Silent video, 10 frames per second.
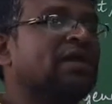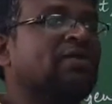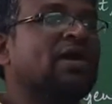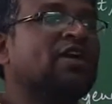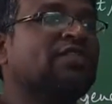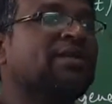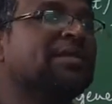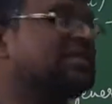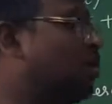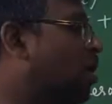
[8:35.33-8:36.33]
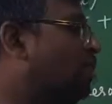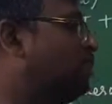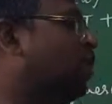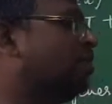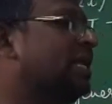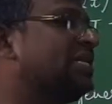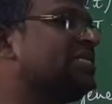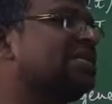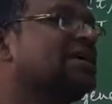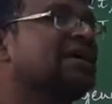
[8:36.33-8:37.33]
One of them is law of
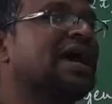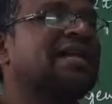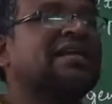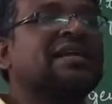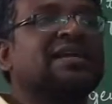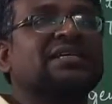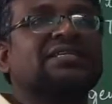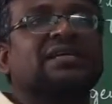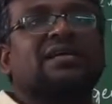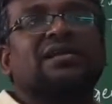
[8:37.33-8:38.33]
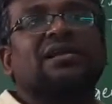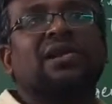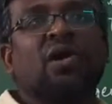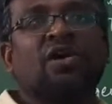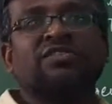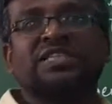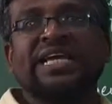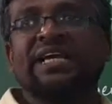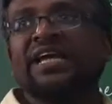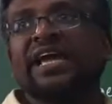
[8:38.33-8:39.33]
dominance, another is law of
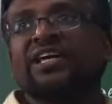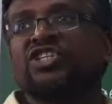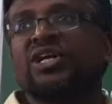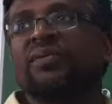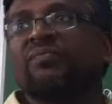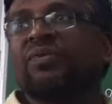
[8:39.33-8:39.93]
segregation.